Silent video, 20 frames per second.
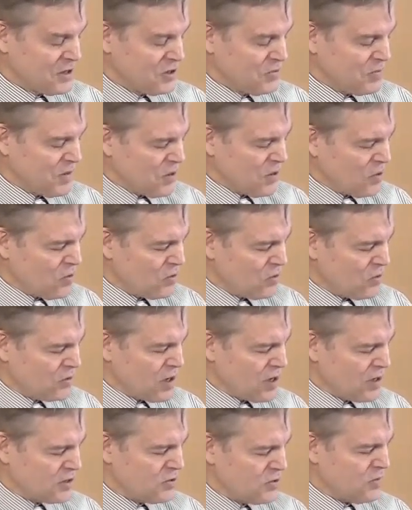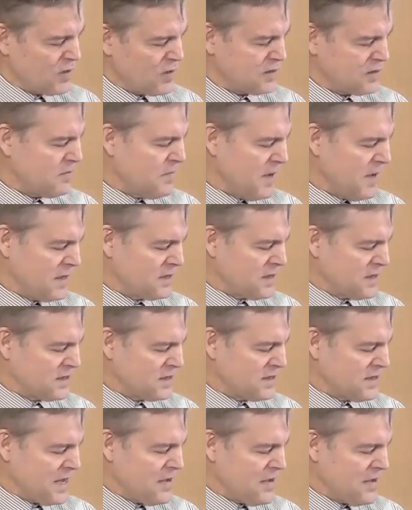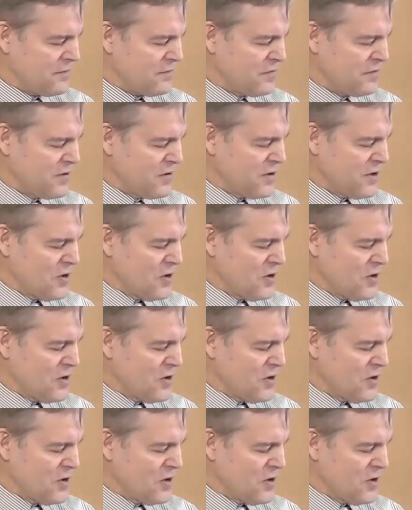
Do we hold on to what makes us safe,